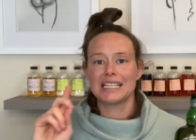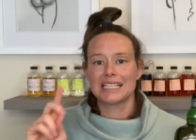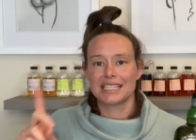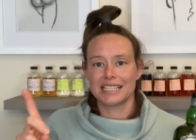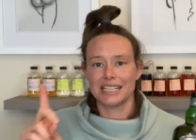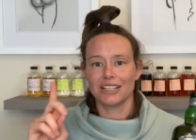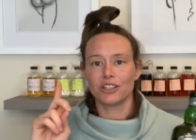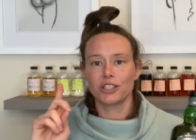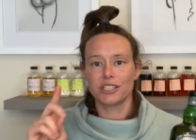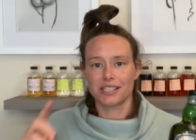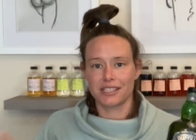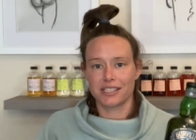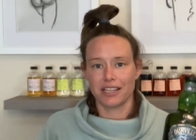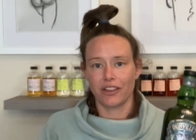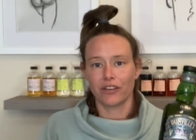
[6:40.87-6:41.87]
single
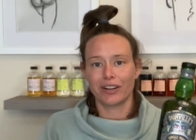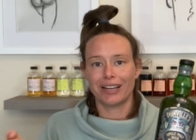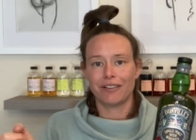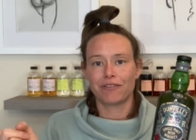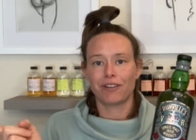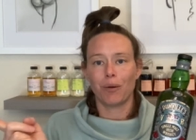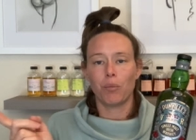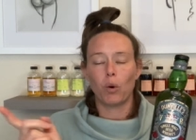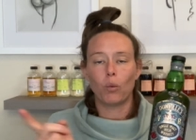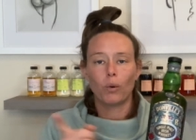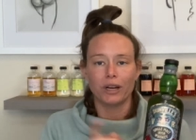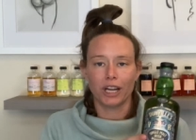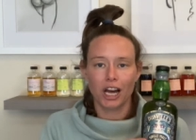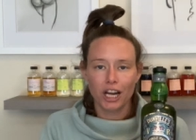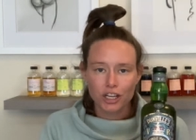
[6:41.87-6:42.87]
distillery from
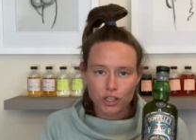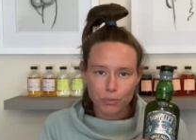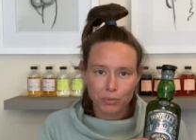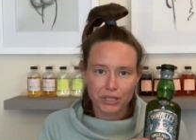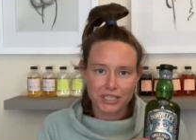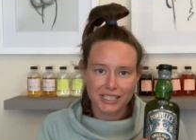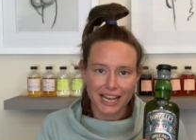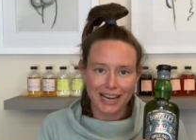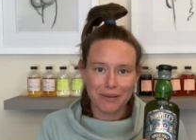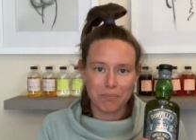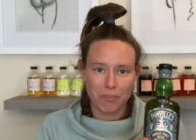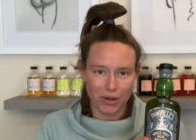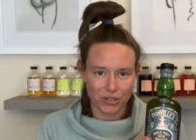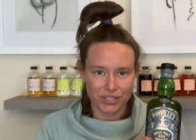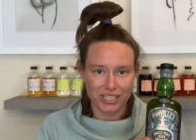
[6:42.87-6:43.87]
100%
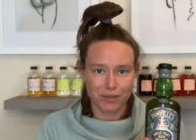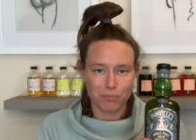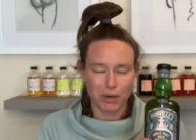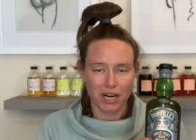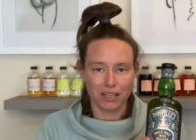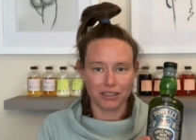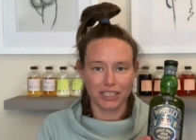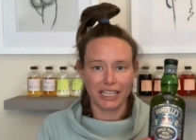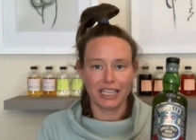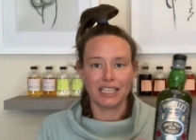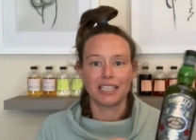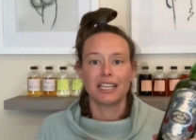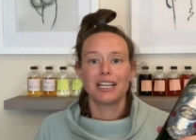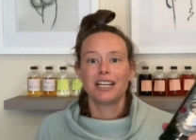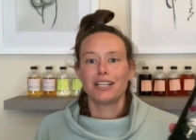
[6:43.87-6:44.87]
malted barley.